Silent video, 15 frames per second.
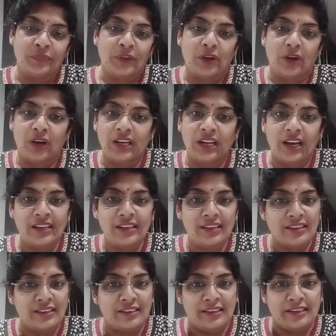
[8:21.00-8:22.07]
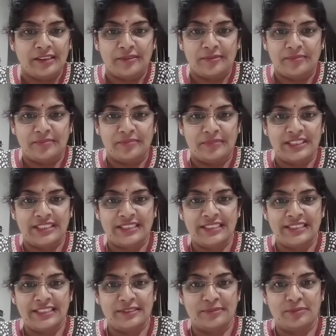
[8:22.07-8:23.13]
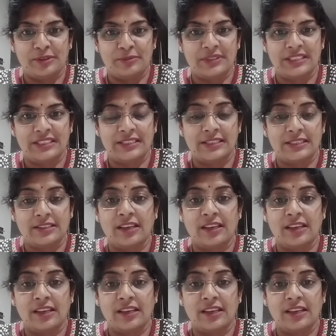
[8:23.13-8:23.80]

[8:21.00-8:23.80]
on our business premises.